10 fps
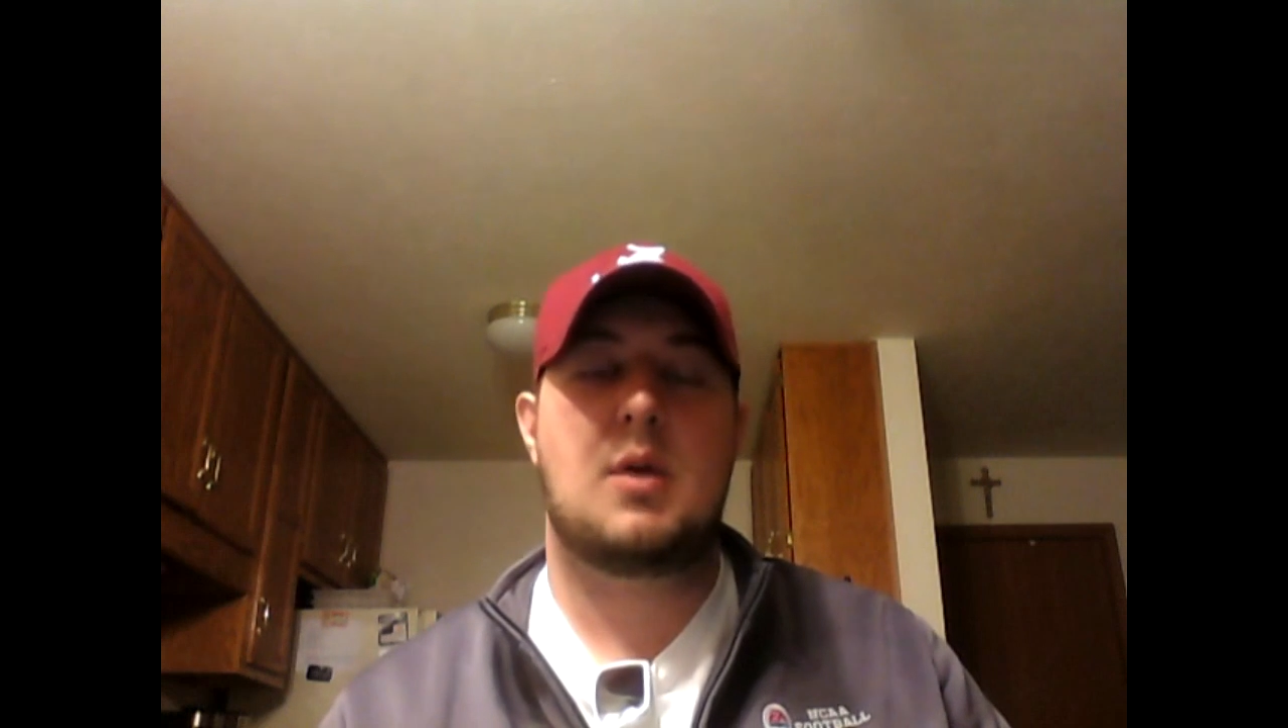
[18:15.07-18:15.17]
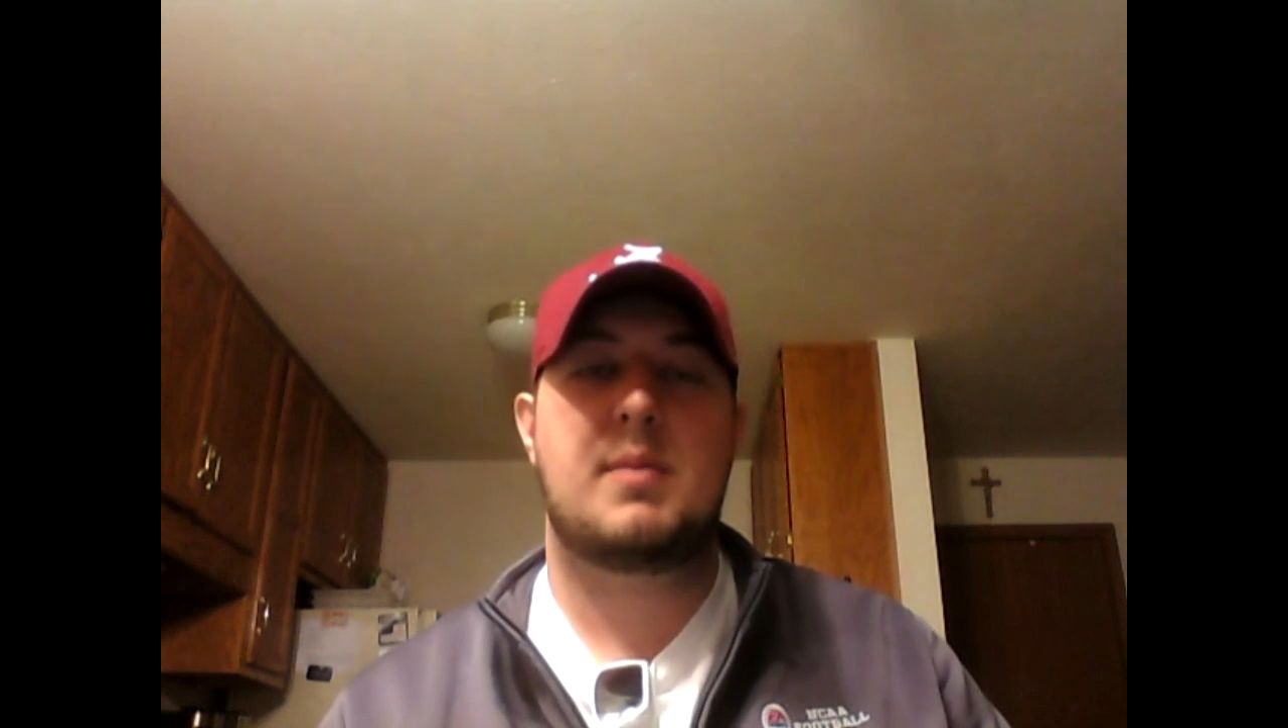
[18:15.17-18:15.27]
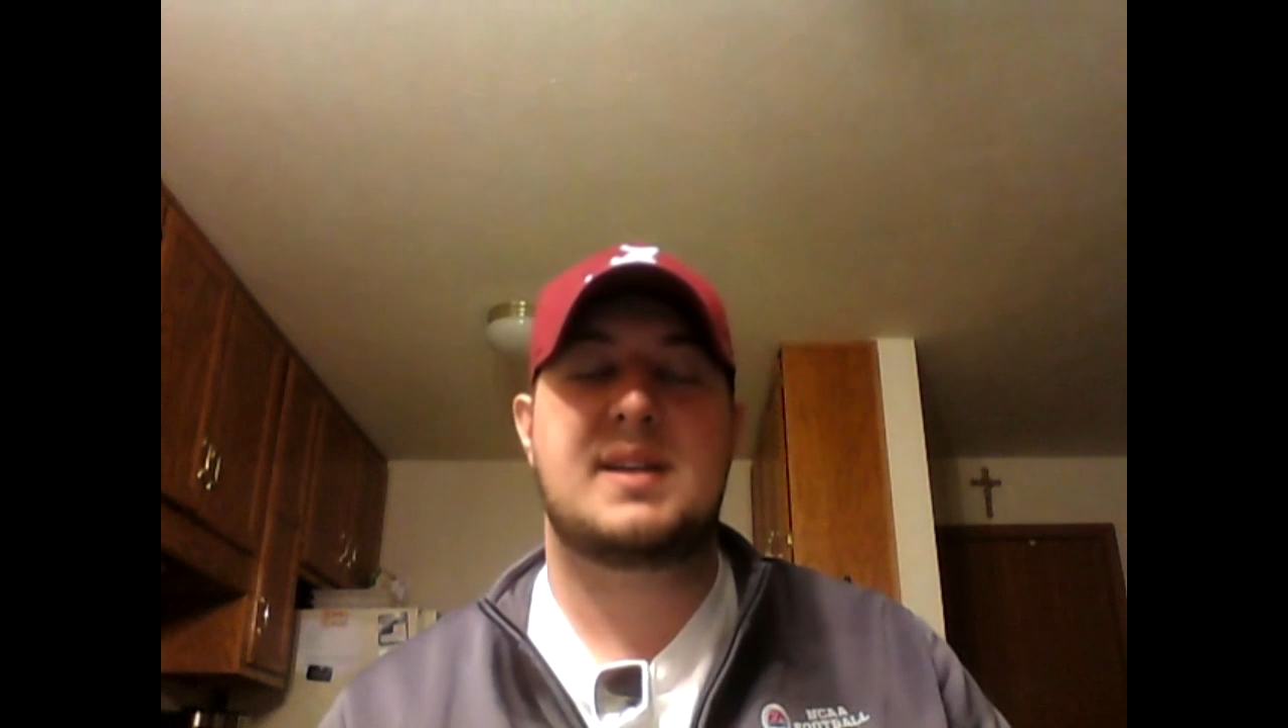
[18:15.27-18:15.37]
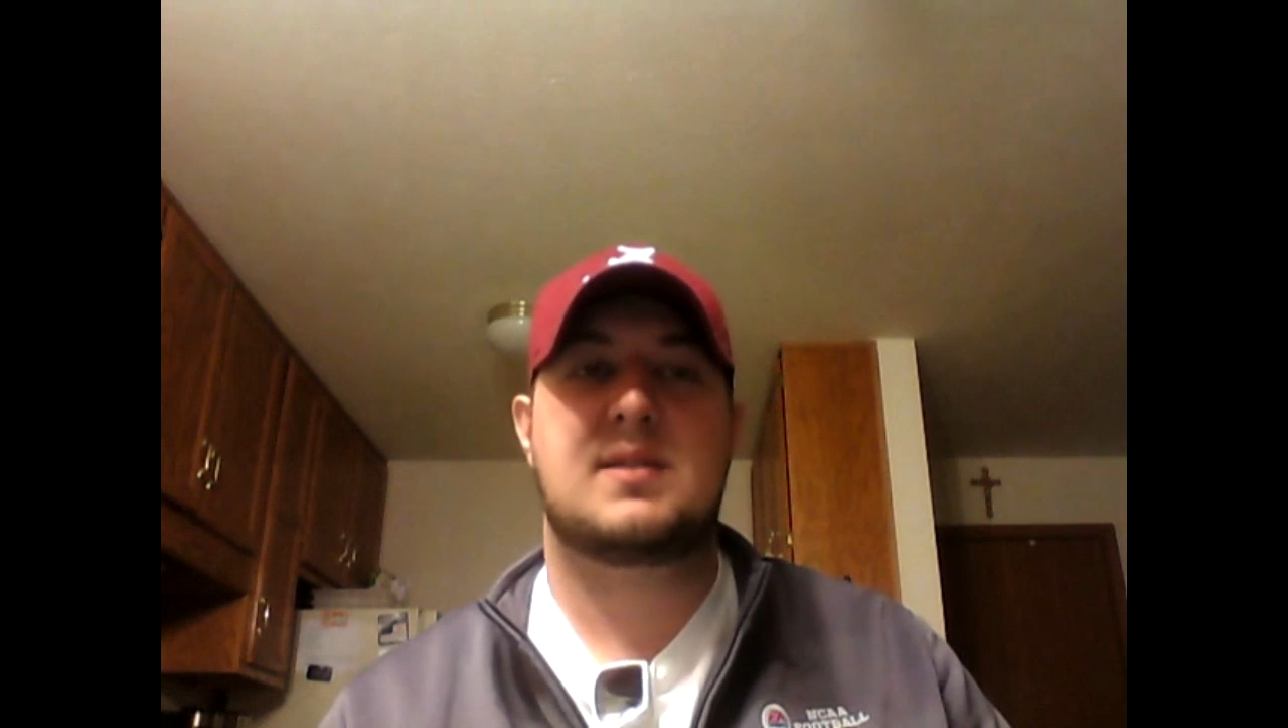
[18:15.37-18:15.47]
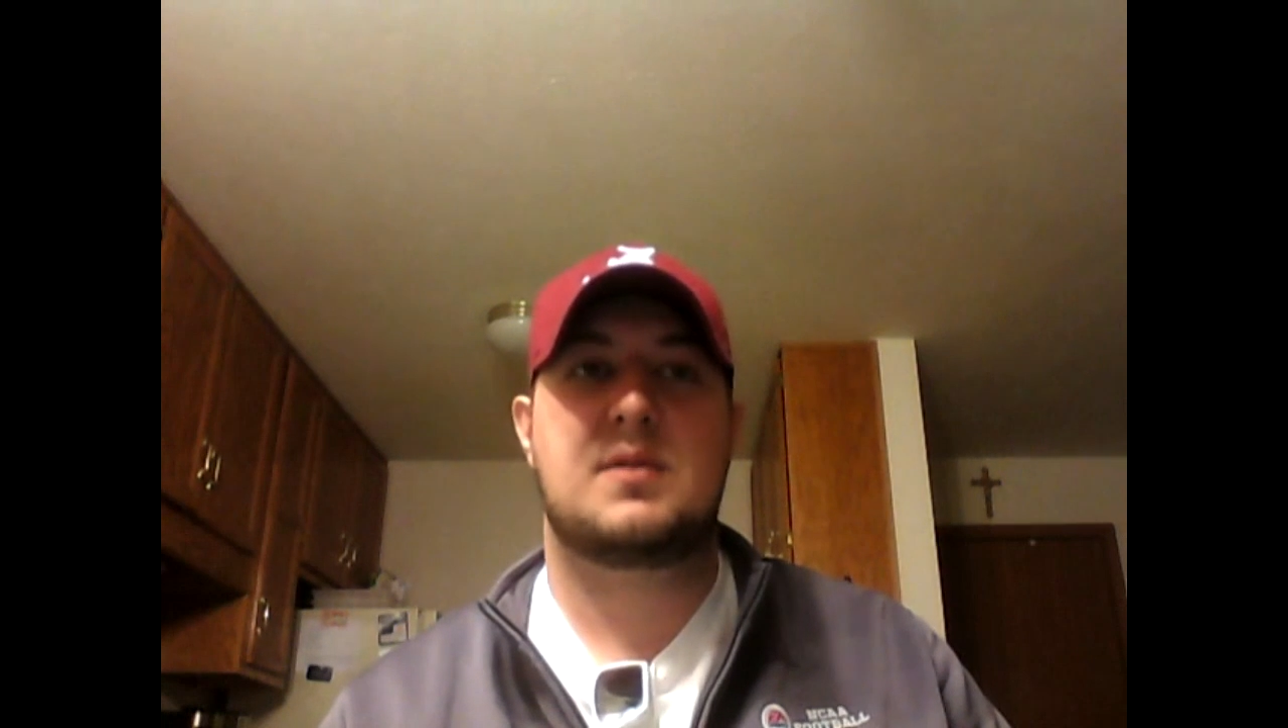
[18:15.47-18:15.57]

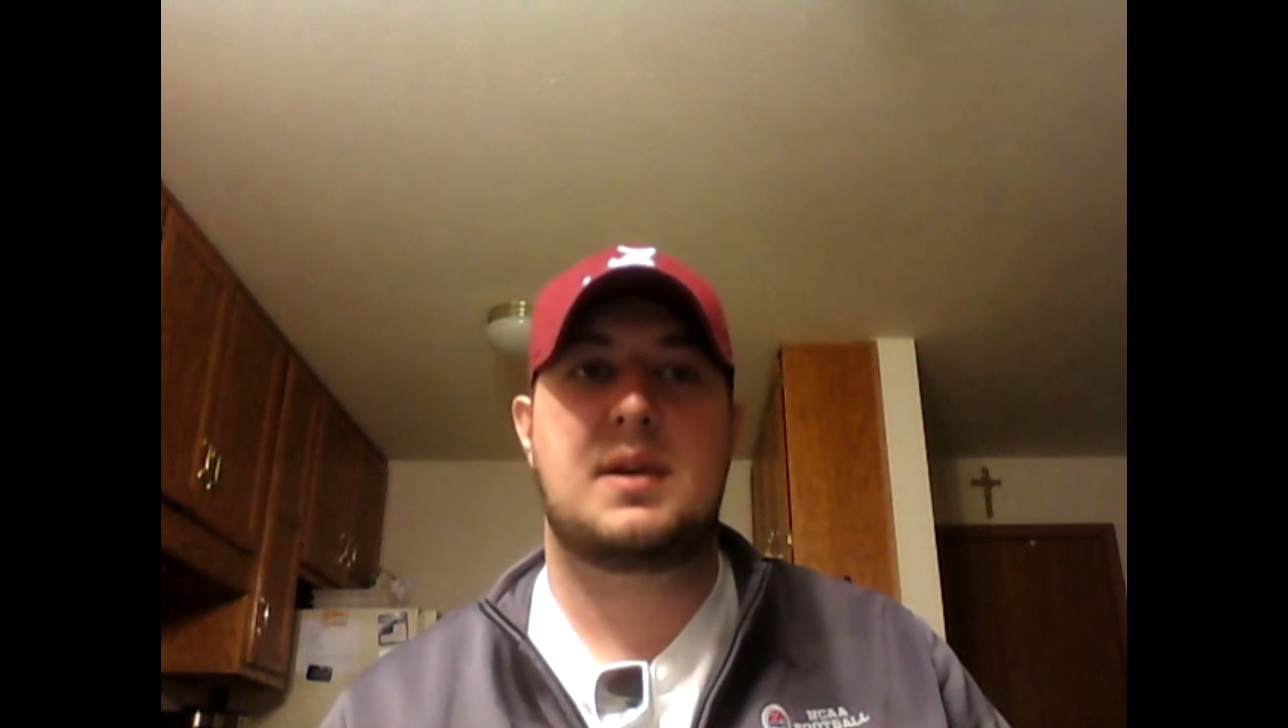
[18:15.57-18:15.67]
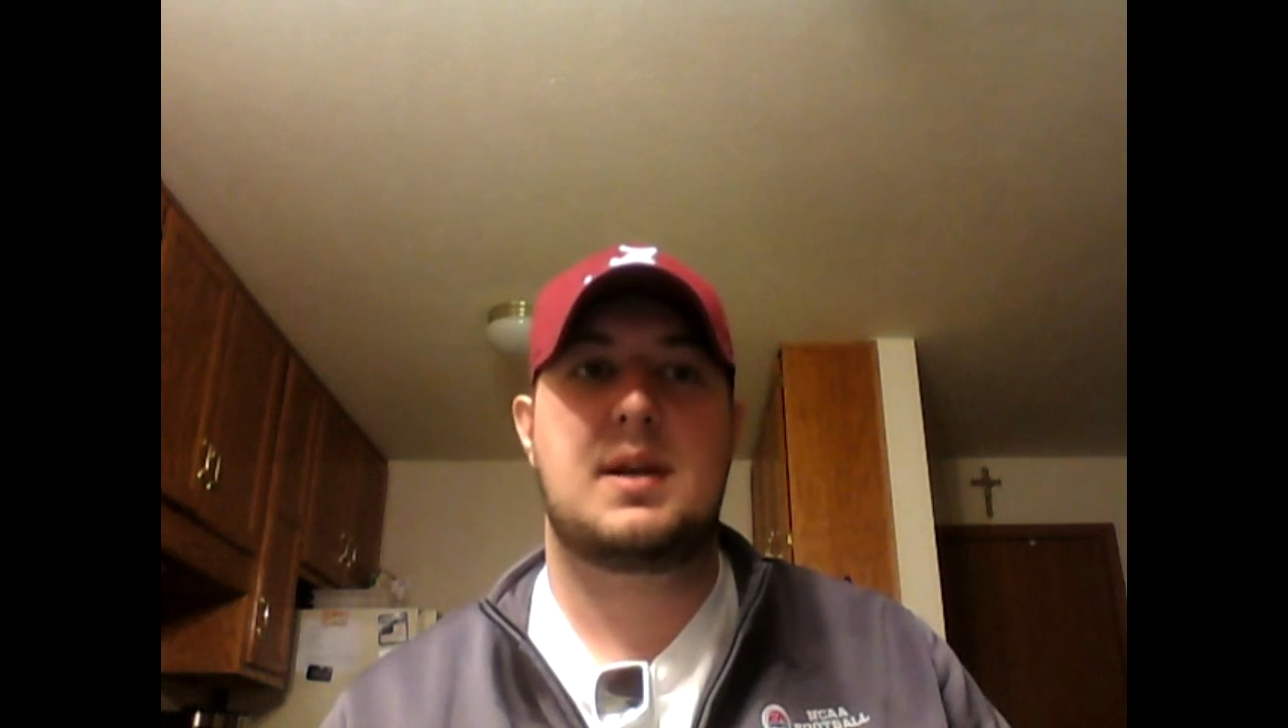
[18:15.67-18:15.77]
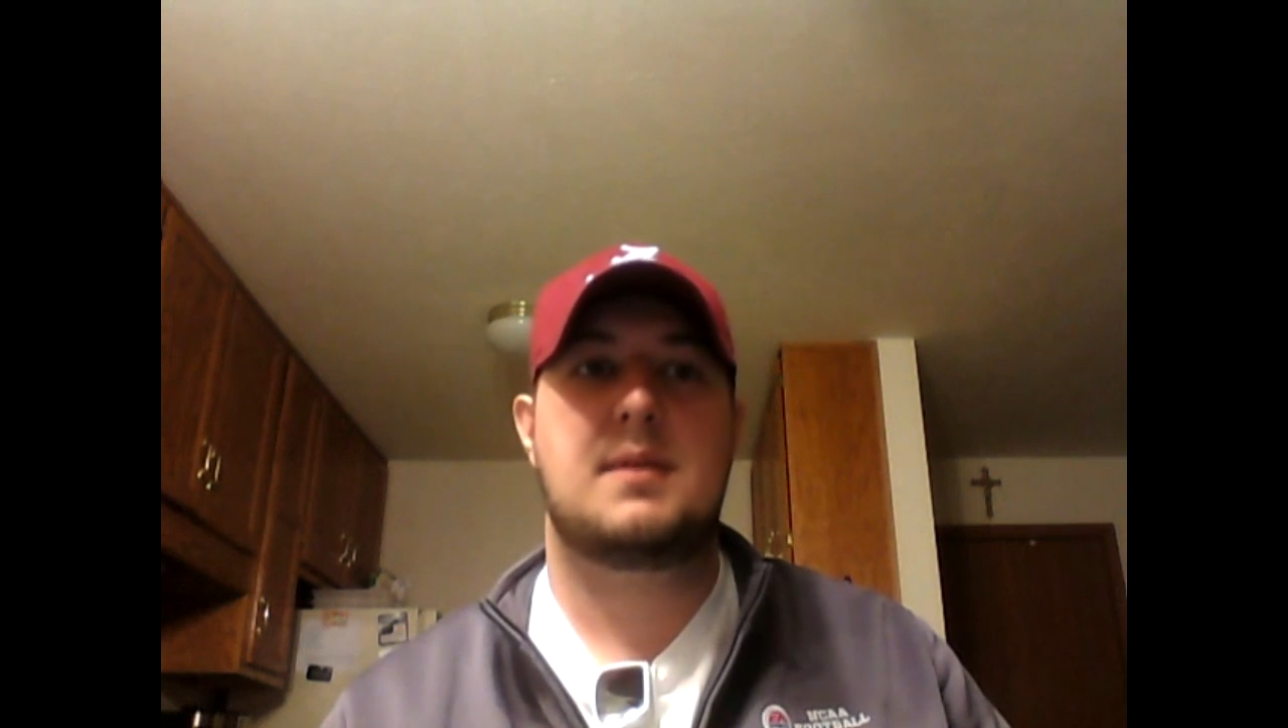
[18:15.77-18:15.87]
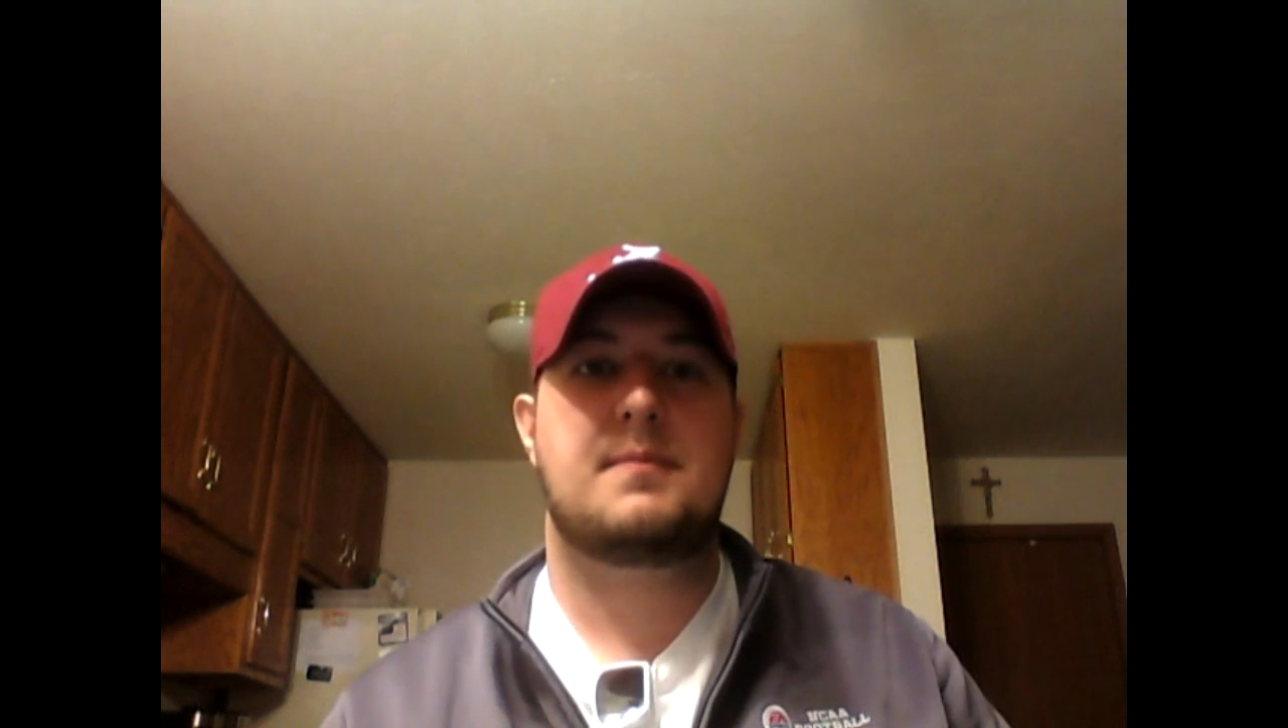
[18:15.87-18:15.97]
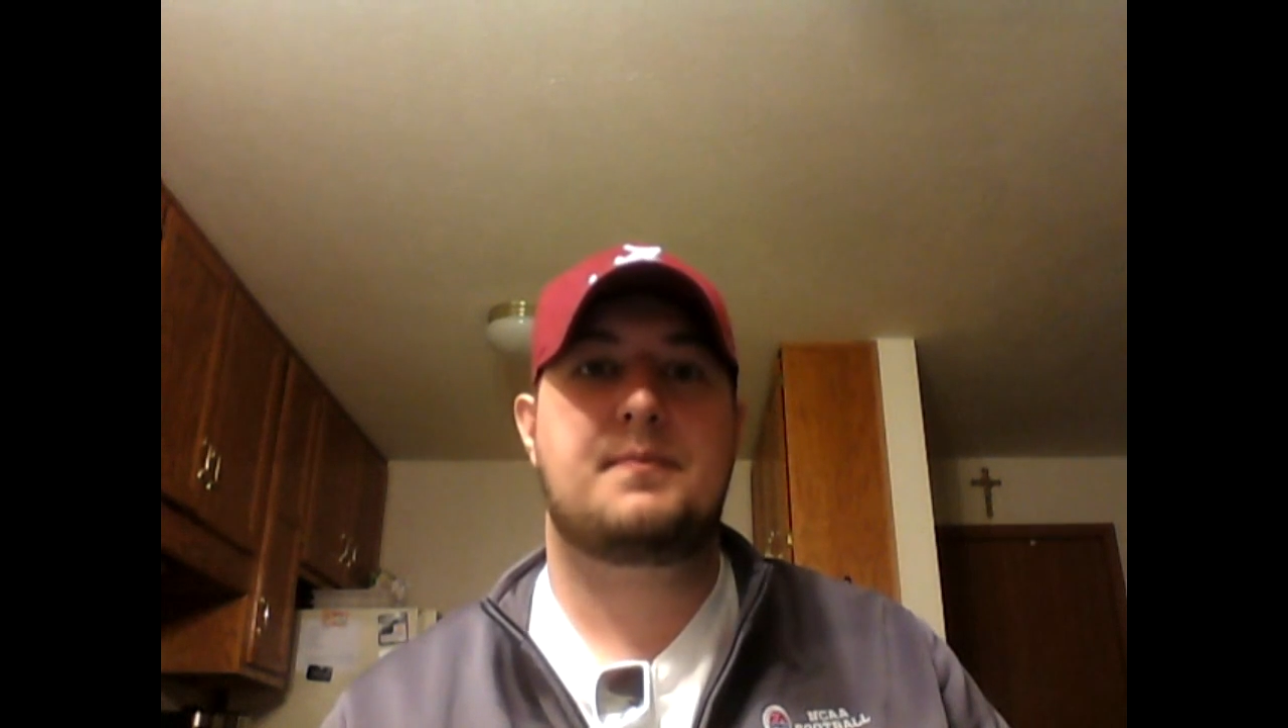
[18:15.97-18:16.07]

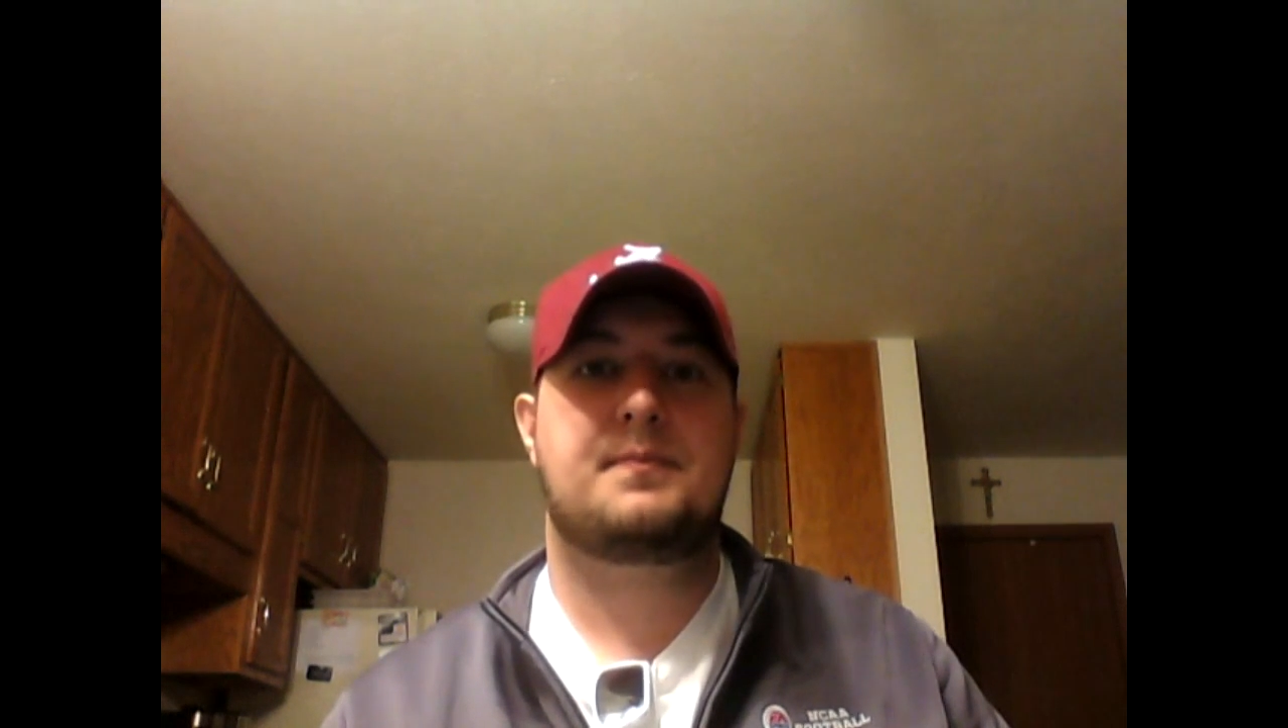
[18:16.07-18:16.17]
basically